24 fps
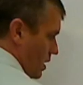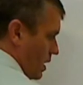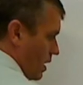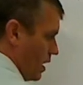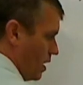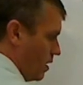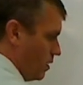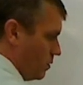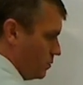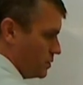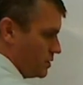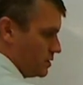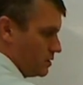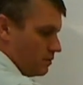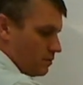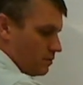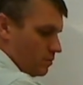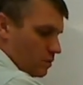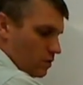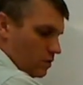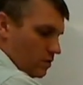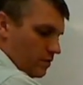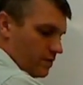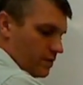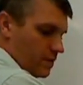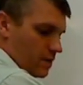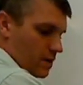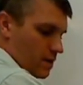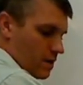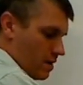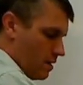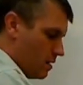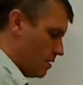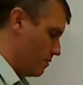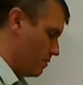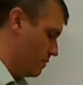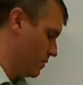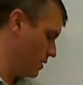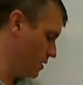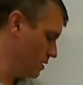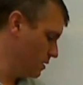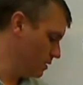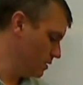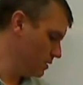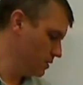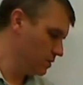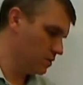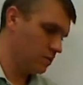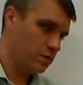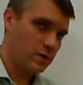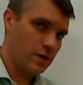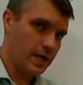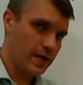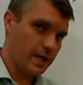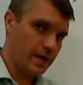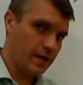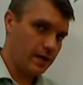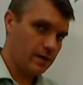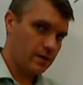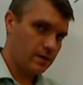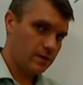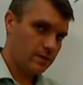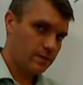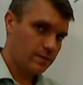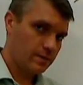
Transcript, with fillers: helps to move the arm in this way.